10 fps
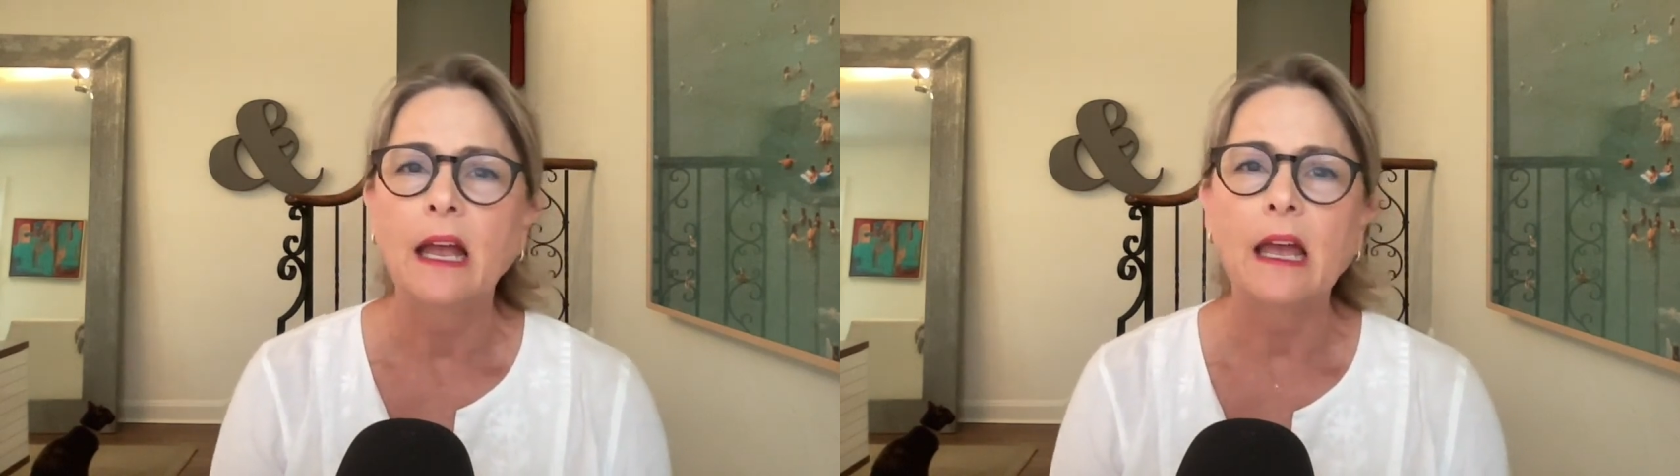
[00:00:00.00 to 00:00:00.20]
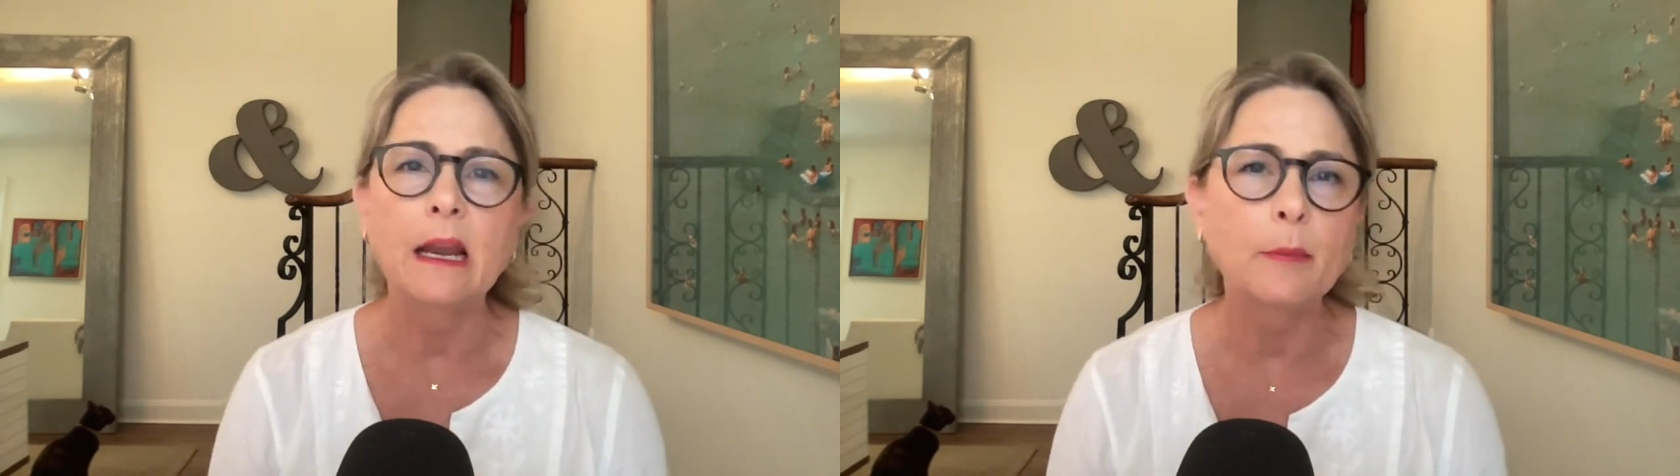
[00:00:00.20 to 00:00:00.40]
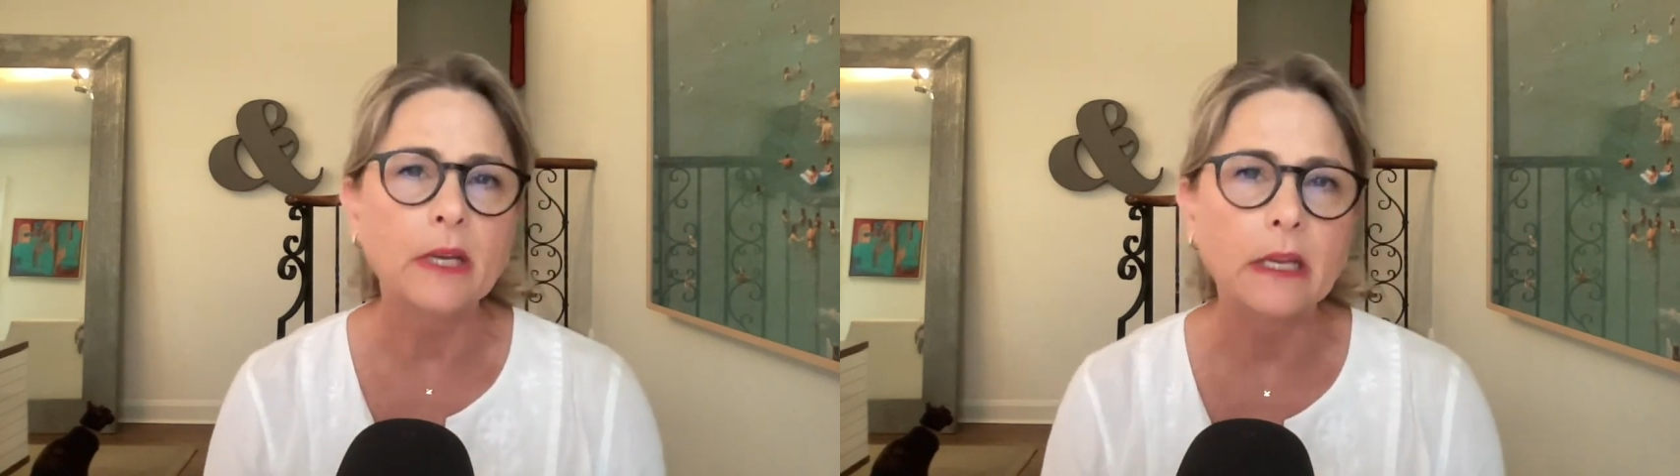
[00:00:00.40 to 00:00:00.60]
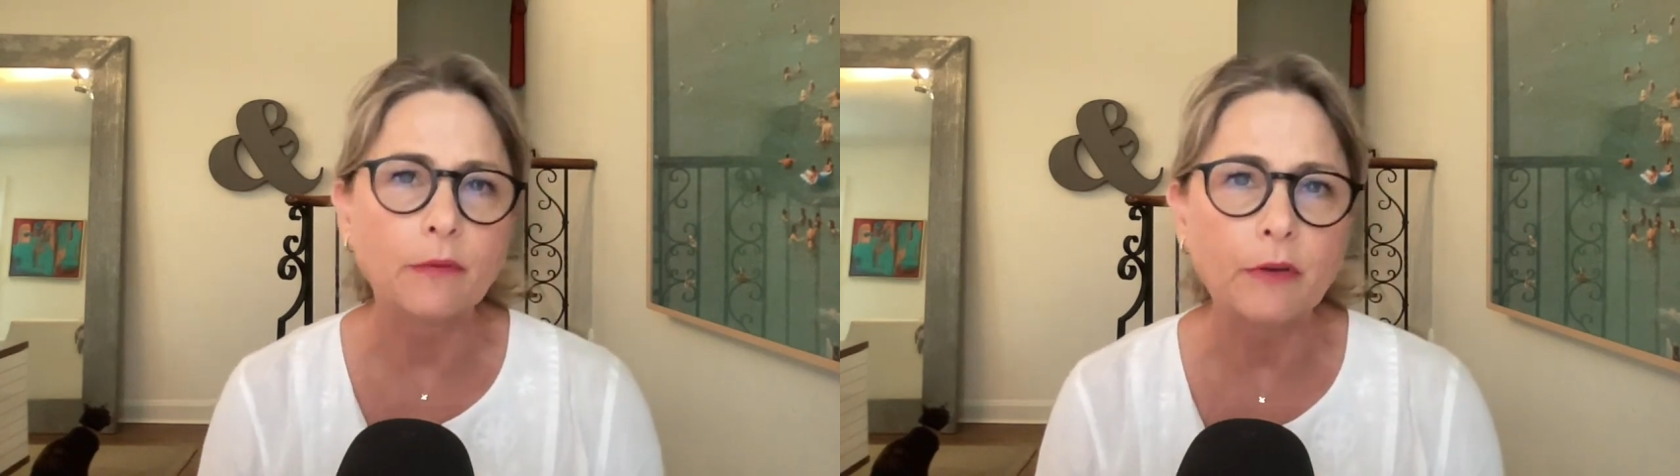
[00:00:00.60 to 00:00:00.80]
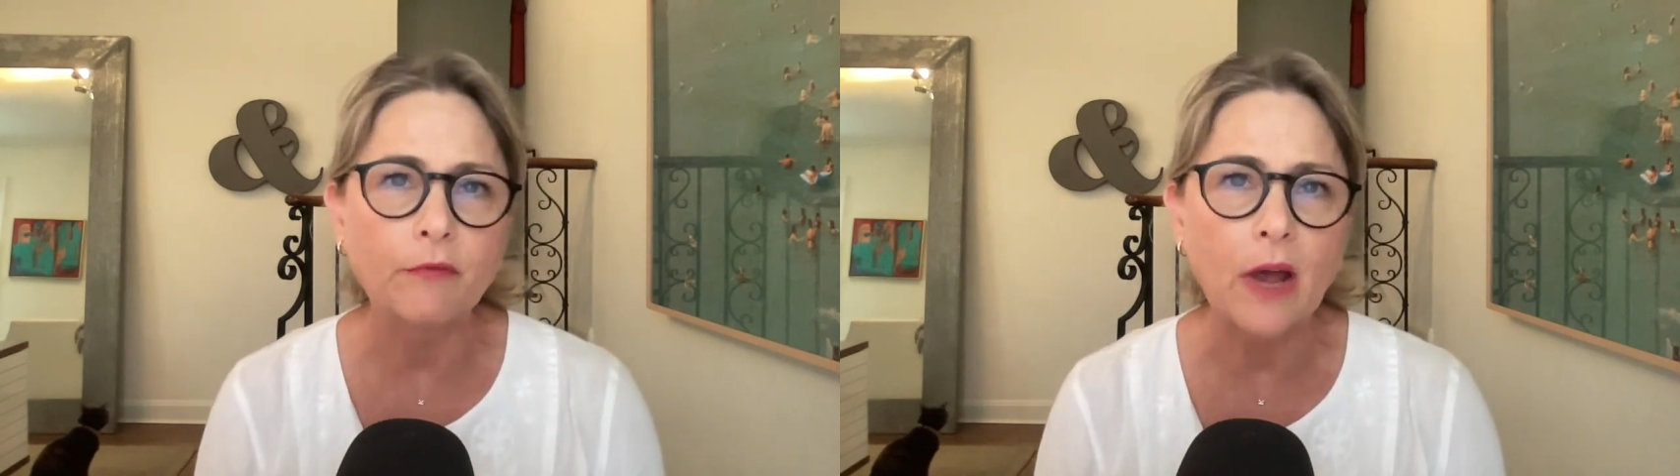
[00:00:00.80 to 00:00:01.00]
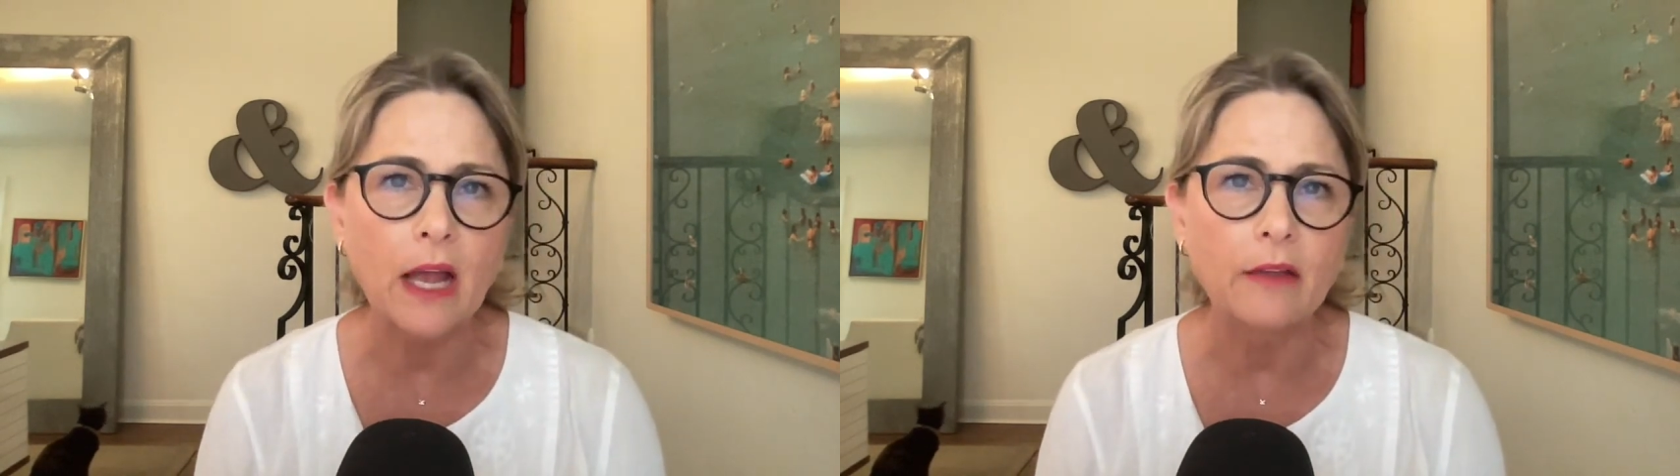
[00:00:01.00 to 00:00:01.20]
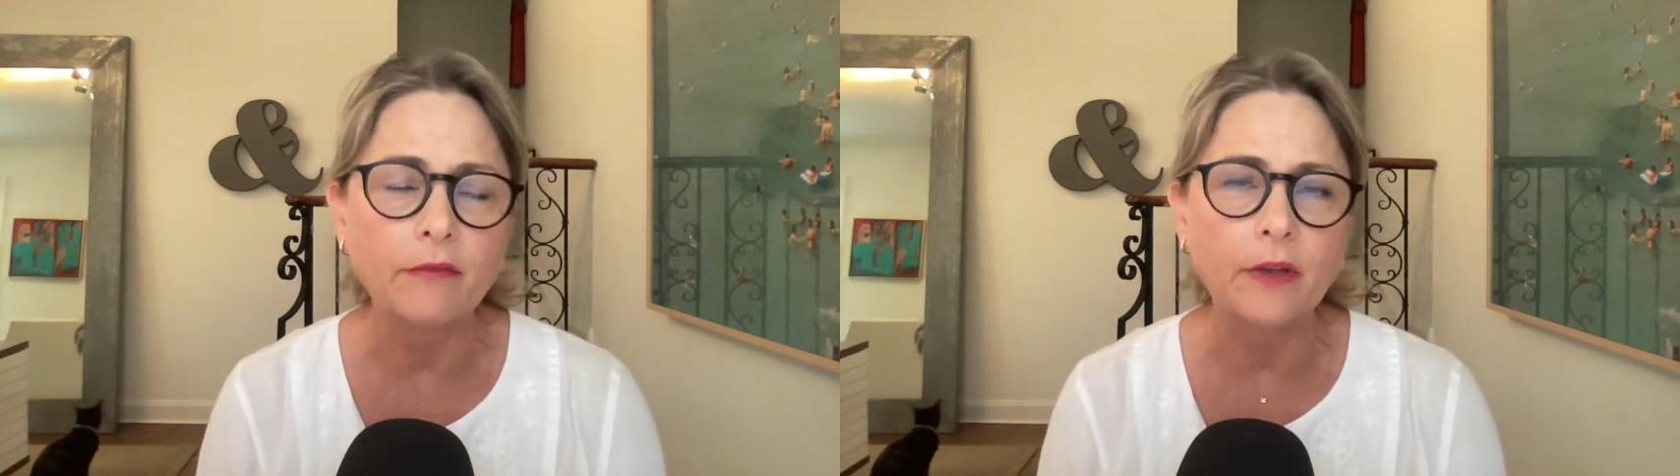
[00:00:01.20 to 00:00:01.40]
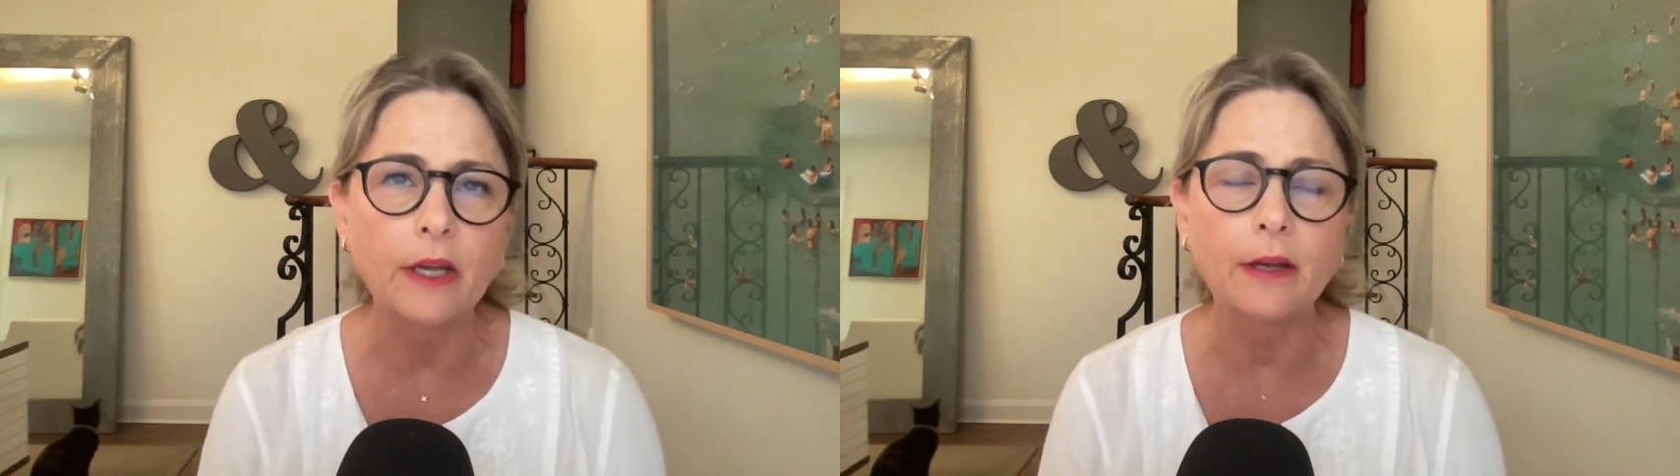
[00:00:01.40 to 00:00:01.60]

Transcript: and I'm going to give you five